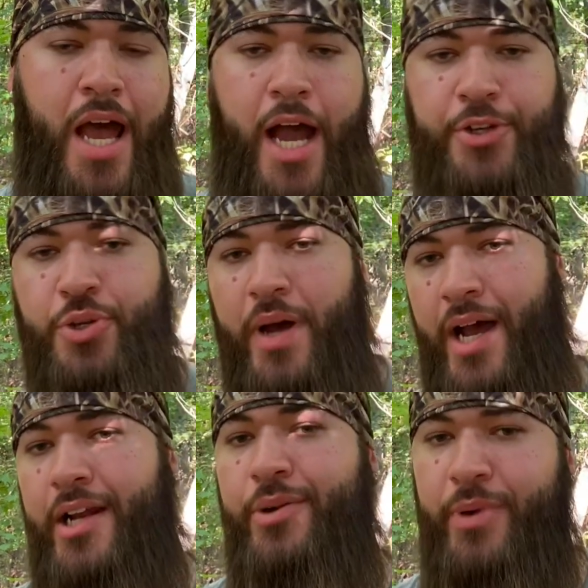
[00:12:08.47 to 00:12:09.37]
I do
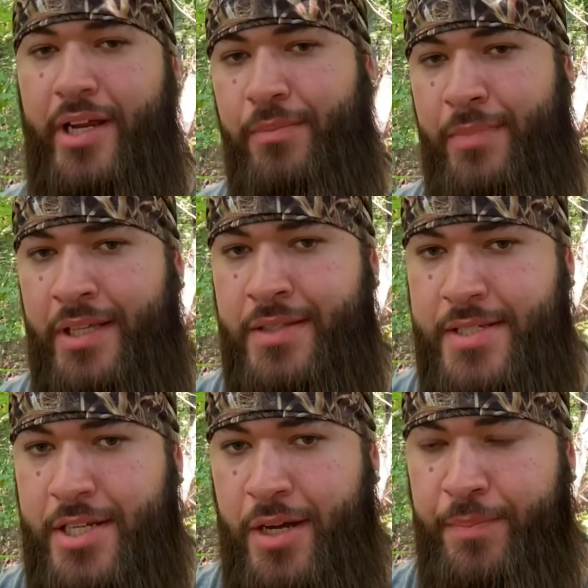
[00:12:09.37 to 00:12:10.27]
highly recommend
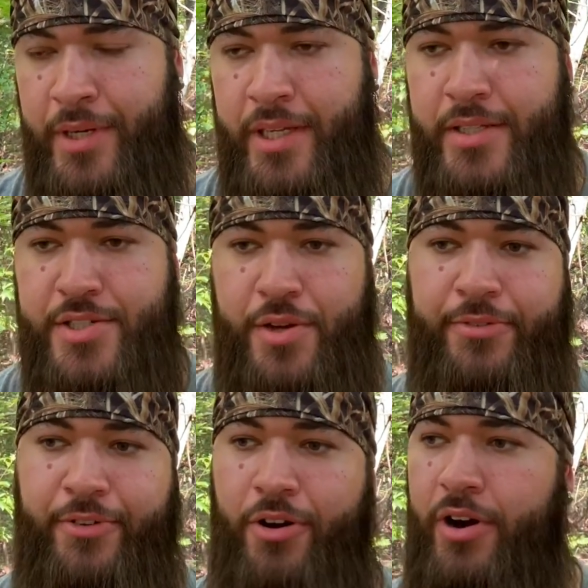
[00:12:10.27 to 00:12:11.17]
this company. So
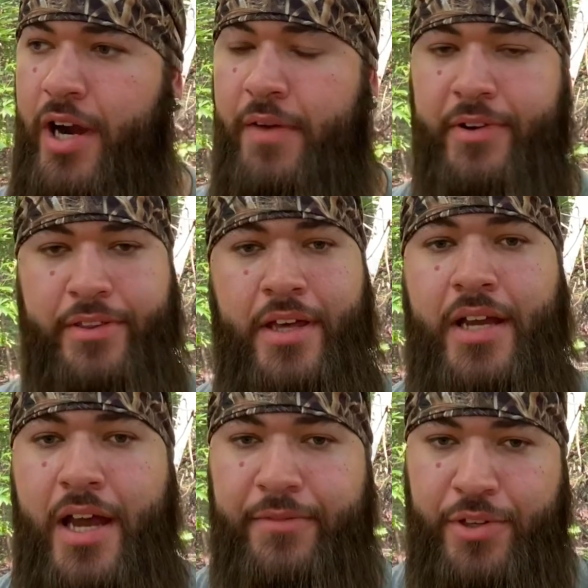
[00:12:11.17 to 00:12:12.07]
far,
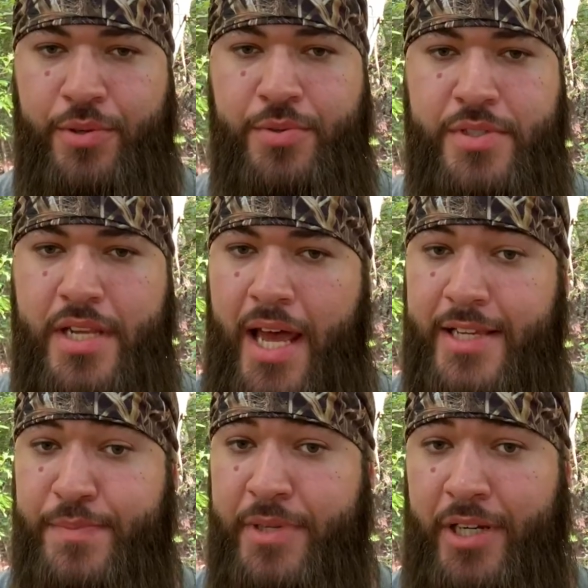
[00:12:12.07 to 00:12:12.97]
everything I've used
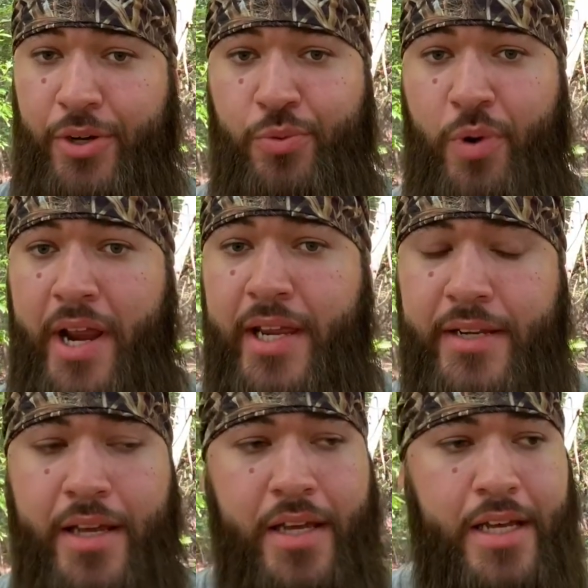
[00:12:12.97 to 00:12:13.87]
has been great.
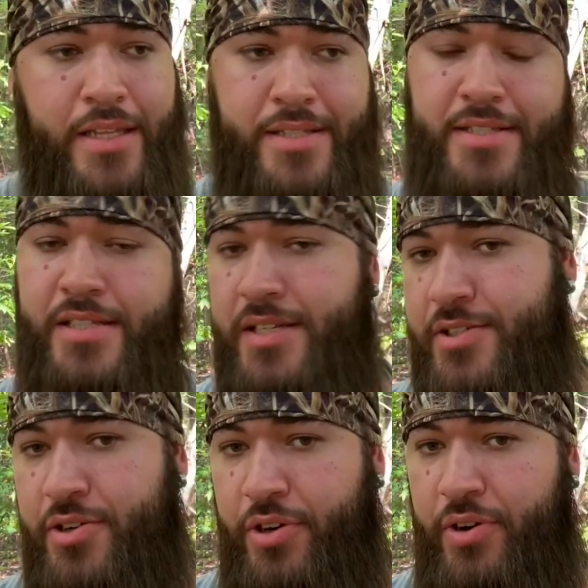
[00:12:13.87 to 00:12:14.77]
The
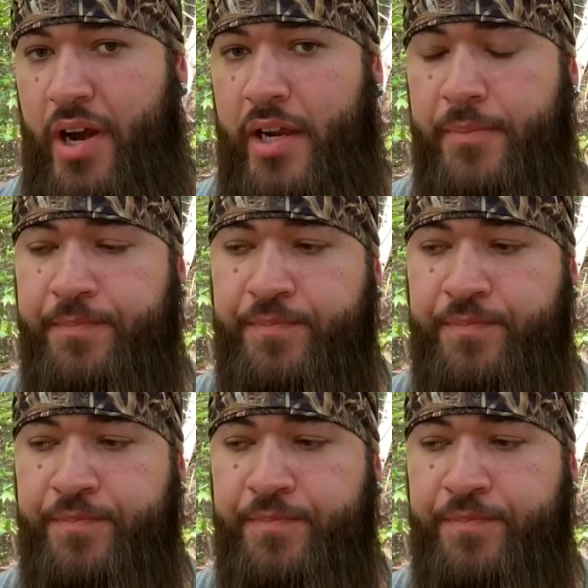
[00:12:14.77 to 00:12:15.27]
scents are great.